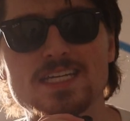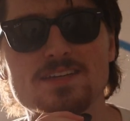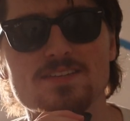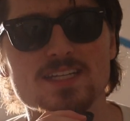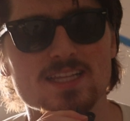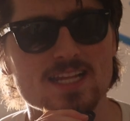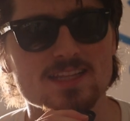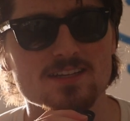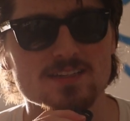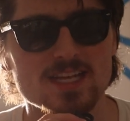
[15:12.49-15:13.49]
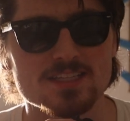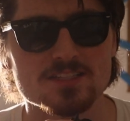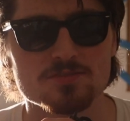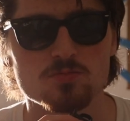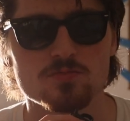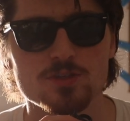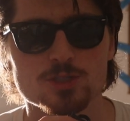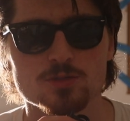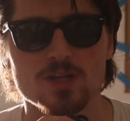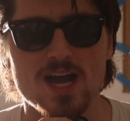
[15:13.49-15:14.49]
given that there, that this
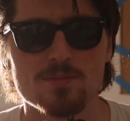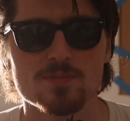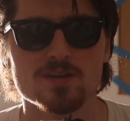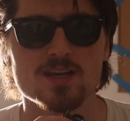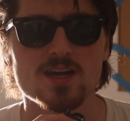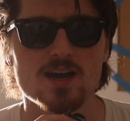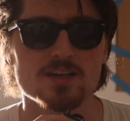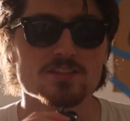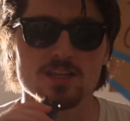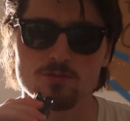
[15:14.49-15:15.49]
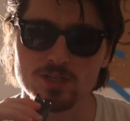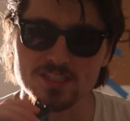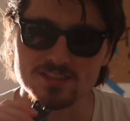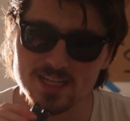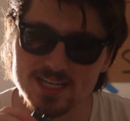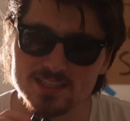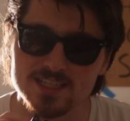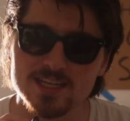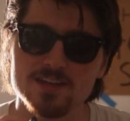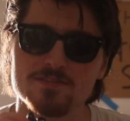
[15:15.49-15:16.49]
future will happen. I say that it's
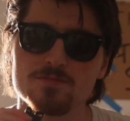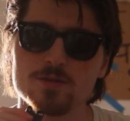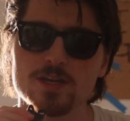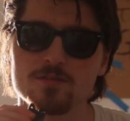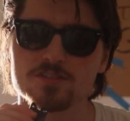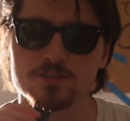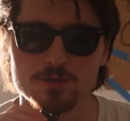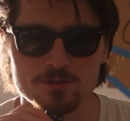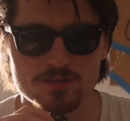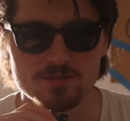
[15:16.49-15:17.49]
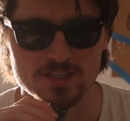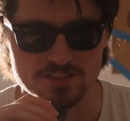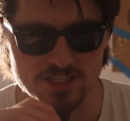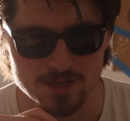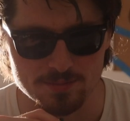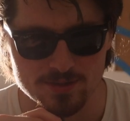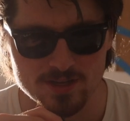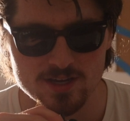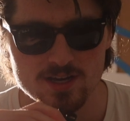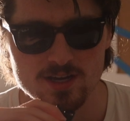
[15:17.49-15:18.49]
likely if we don't screw things up.
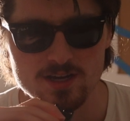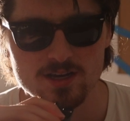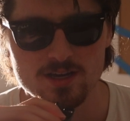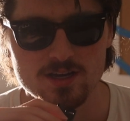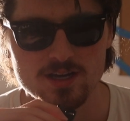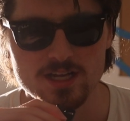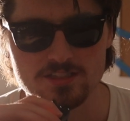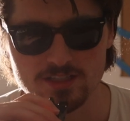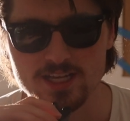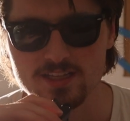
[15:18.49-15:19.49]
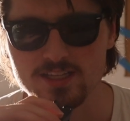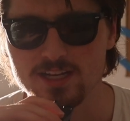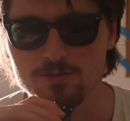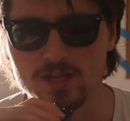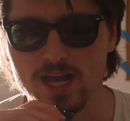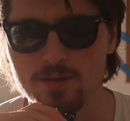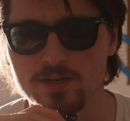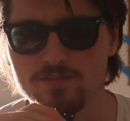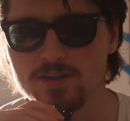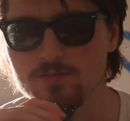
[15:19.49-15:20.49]
It's likely that it will
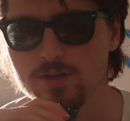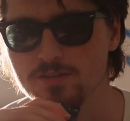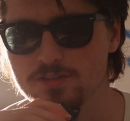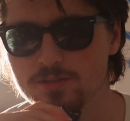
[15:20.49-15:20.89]
happen if we don't